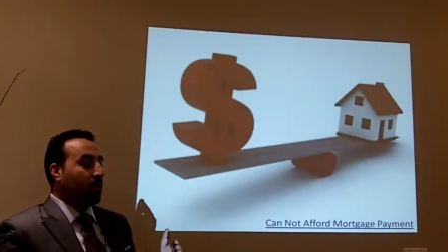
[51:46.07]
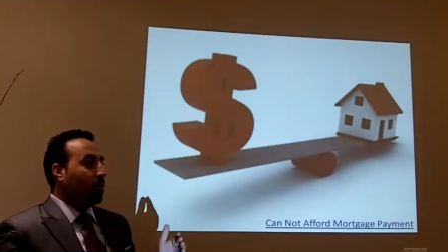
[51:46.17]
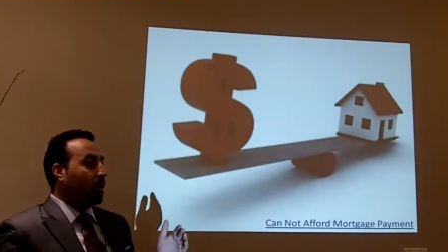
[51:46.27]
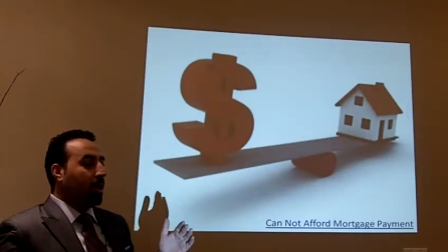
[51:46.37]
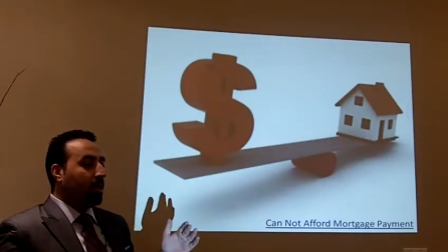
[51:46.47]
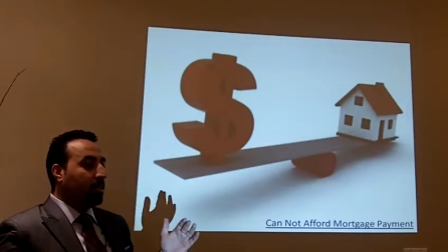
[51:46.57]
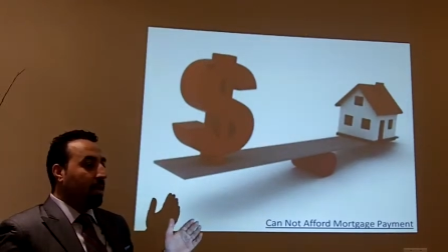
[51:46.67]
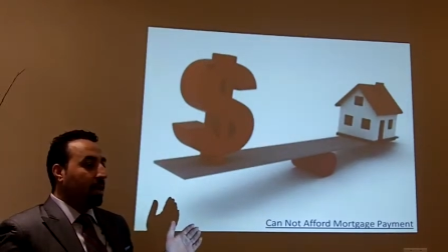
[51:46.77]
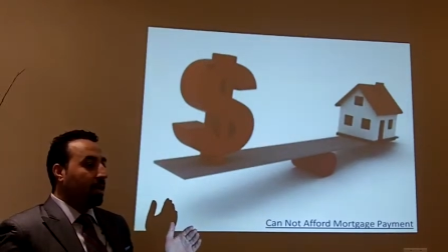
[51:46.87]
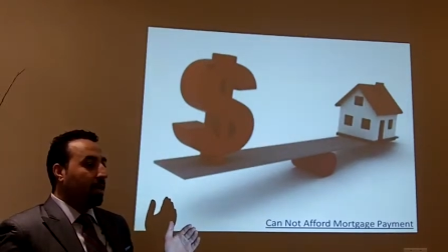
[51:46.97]
your 8
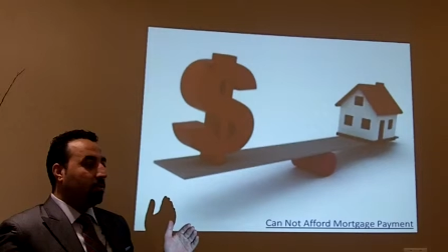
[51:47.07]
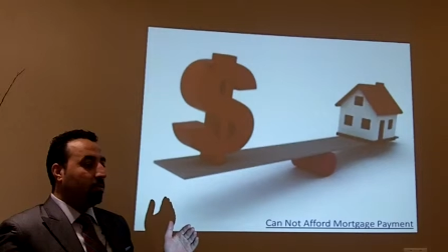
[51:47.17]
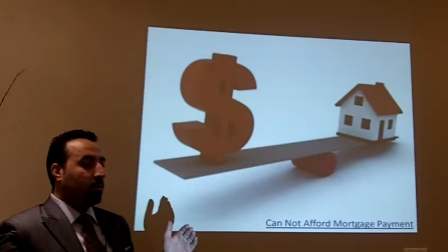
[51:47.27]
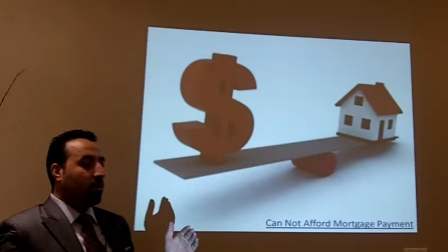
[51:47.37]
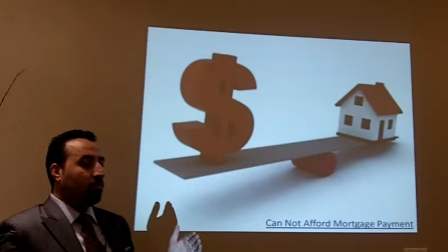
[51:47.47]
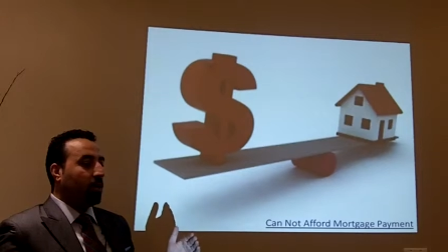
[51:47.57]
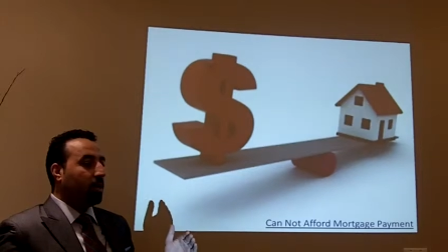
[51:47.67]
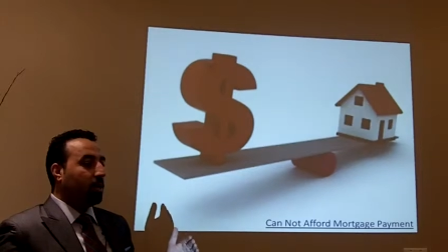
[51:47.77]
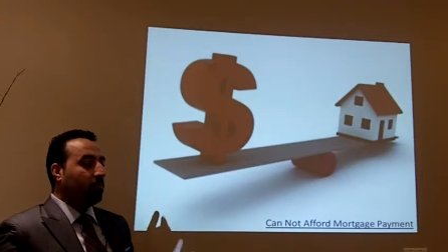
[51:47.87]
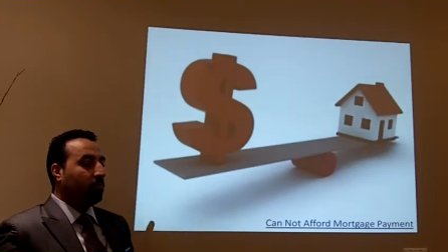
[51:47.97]
900 of
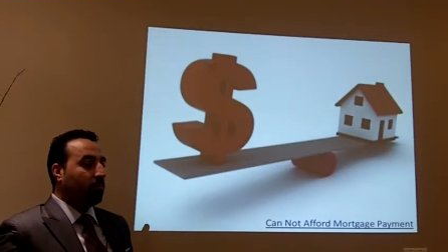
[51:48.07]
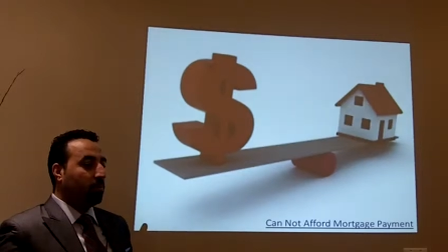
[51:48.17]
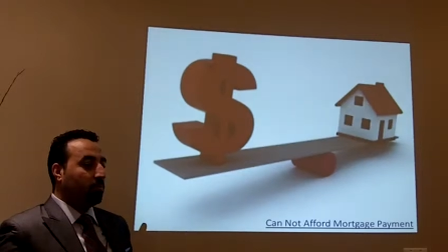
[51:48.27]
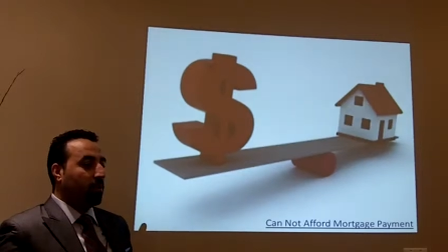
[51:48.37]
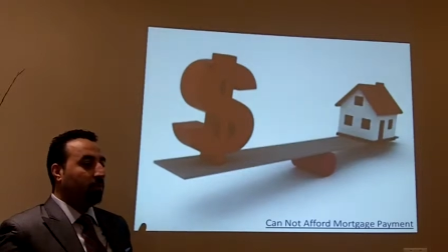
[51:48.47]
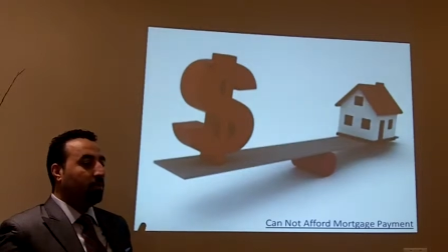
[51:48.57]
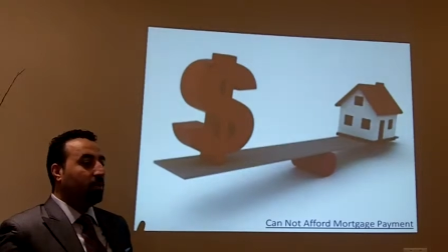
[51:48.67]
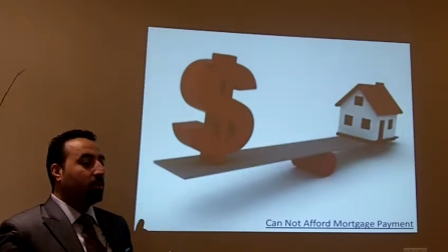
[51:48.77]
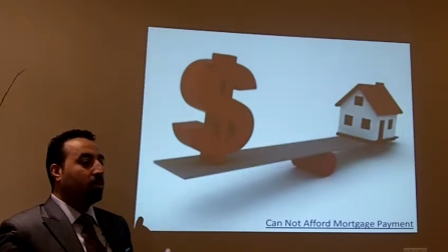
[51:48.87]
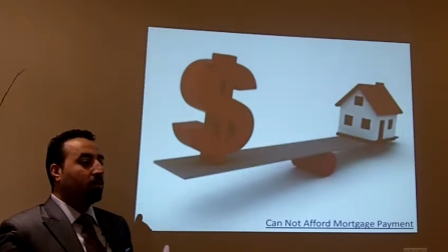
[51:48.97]
income from the
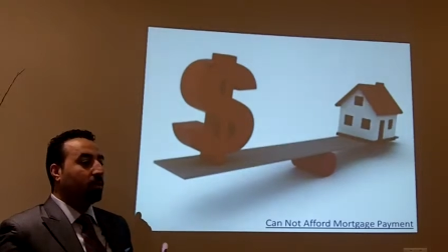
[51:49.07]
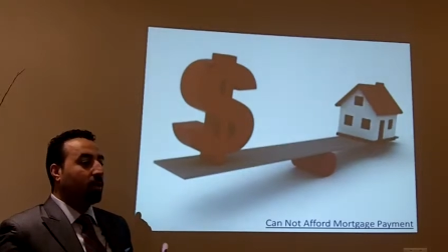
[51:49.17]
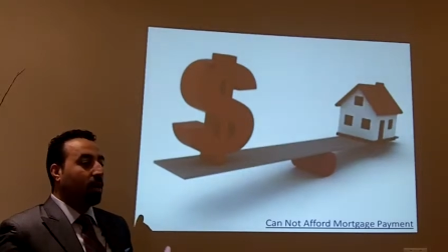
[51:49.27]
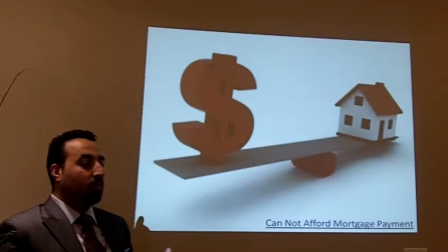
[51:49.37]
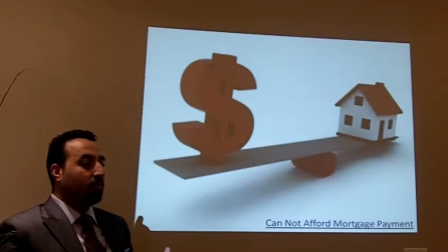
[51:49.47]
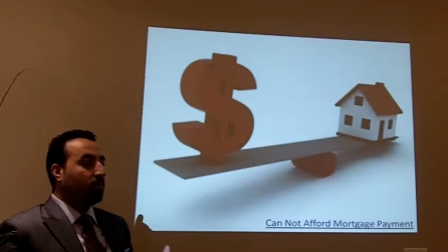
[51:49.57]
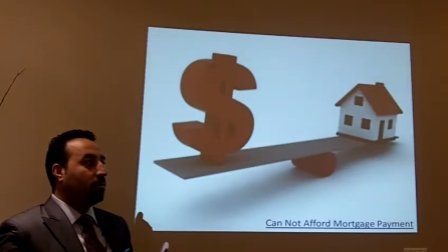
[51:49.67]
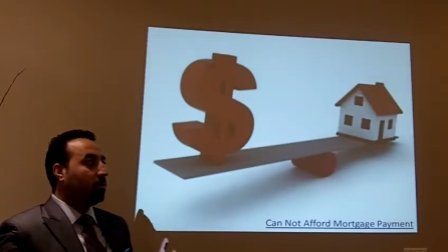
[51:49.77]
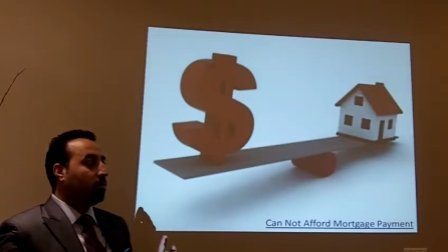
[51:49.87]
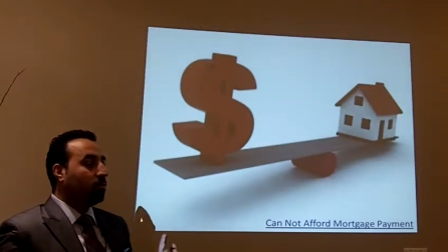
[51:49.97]
basement could
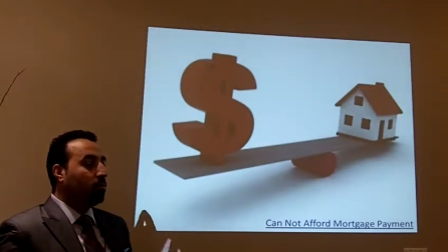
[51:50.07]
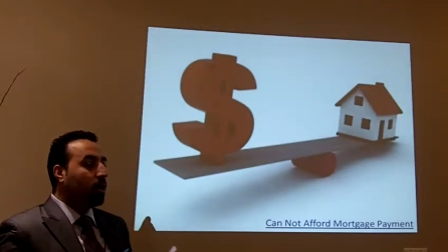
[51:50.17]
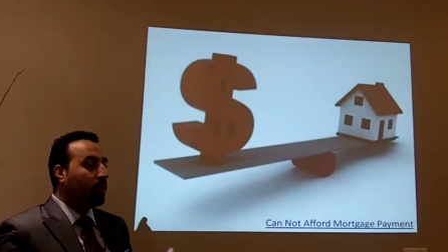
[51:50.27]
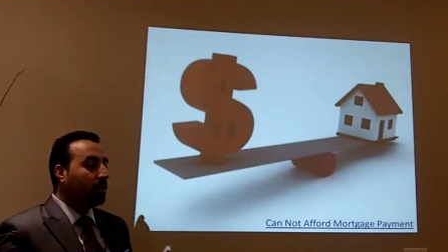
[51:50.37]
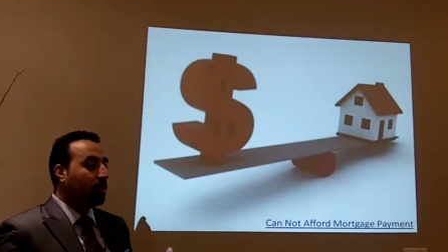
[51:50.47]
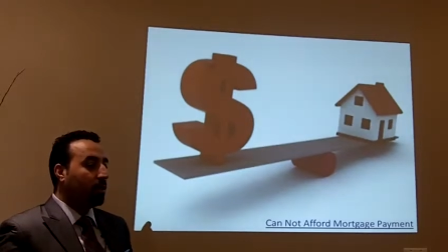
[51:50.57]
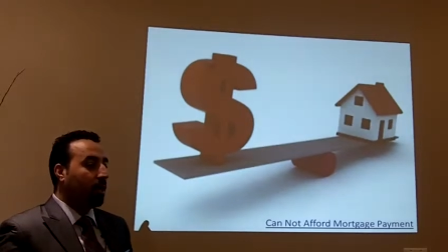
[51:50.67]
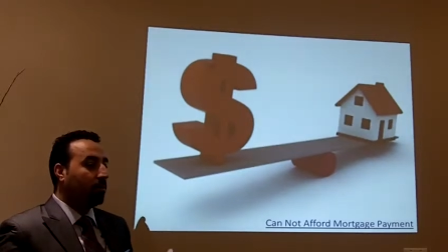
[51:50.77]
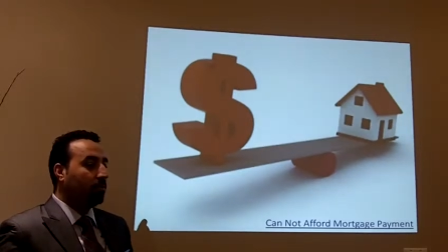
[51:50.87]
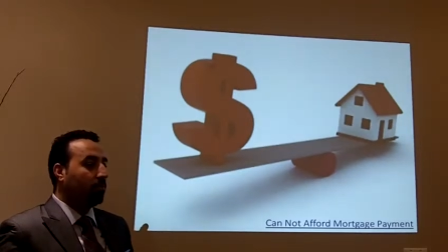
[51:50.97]
cover
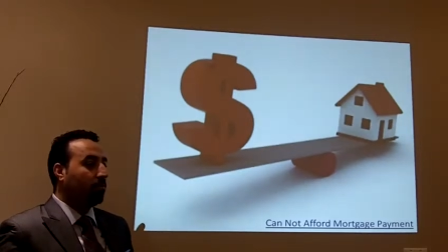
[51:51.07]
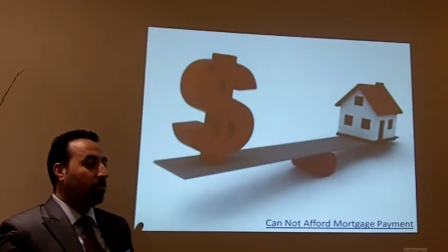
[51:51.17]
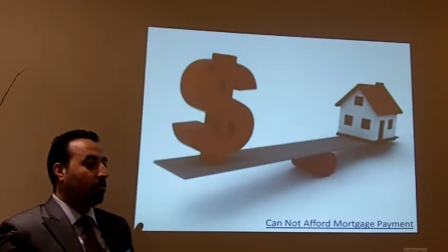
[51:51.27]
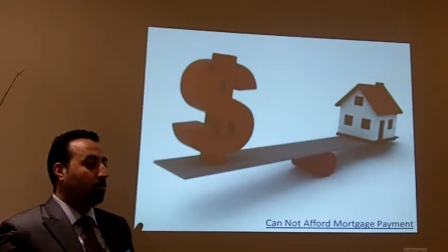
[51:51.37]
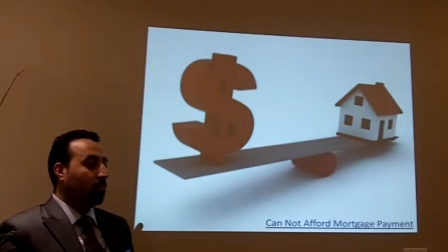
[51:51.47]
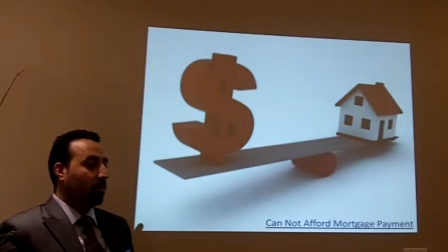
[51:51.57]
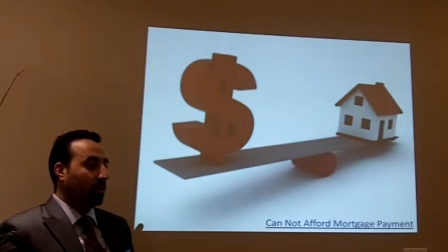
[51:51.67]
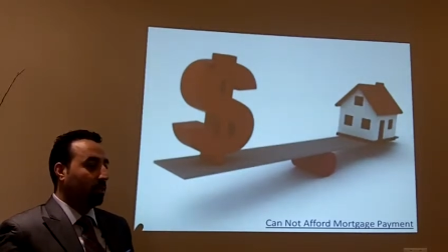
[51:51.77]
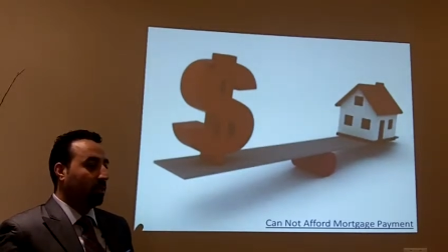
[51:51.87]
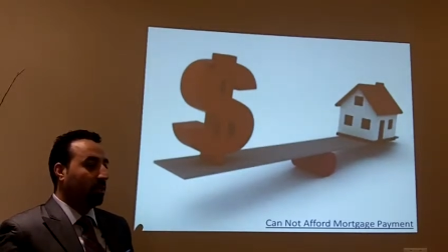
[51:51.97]
200,000 of your
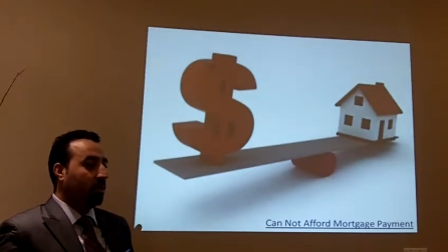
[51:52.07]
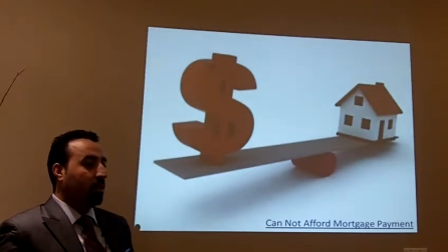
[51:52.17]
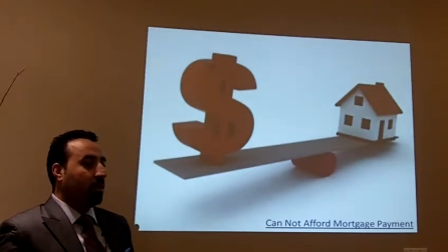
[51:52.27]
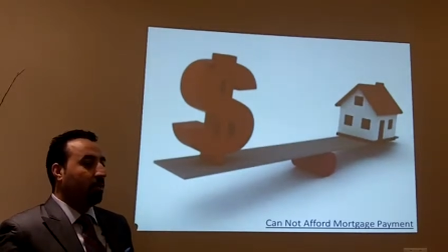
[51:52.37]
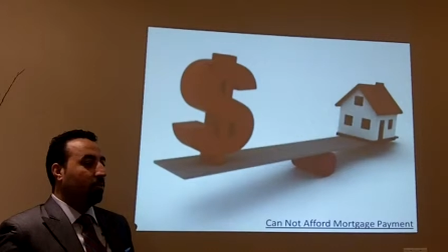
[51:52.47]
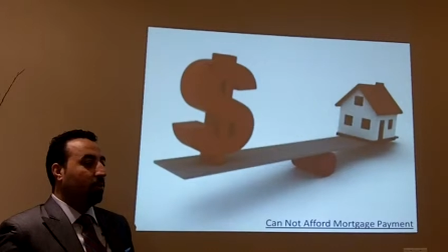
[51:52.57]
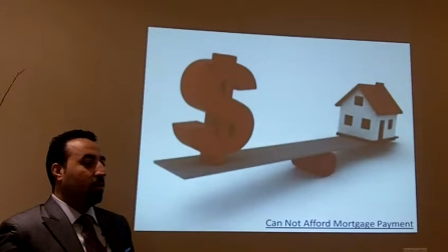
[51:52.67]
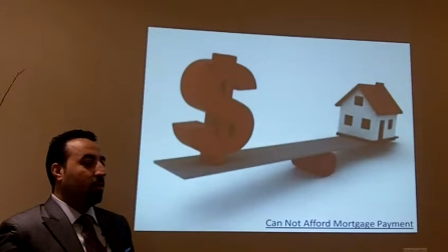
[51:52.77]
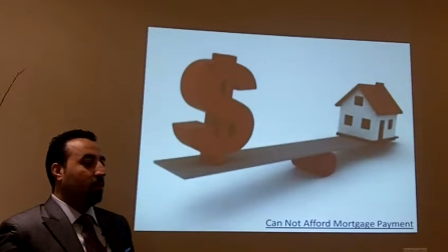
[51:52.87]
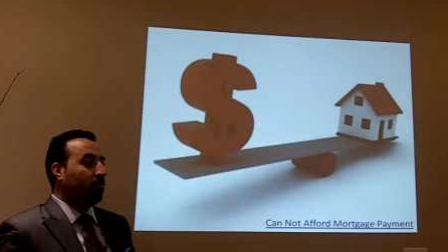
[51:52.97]
mortgage
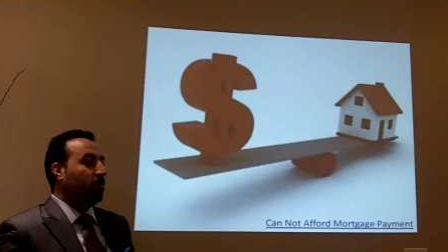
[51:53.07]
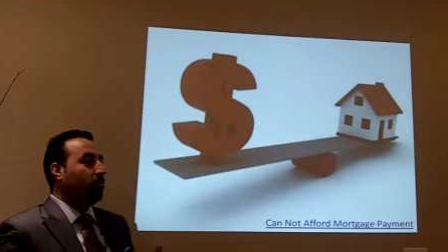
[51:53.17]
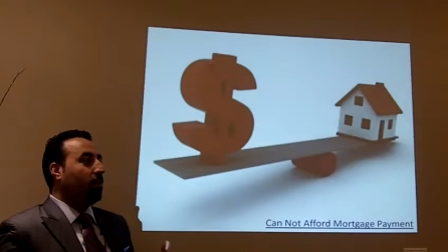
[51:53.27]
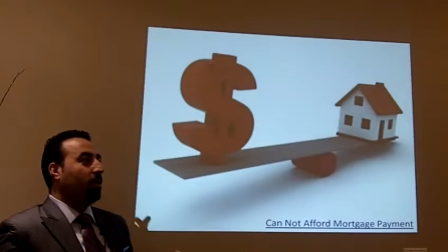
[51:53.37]
so if you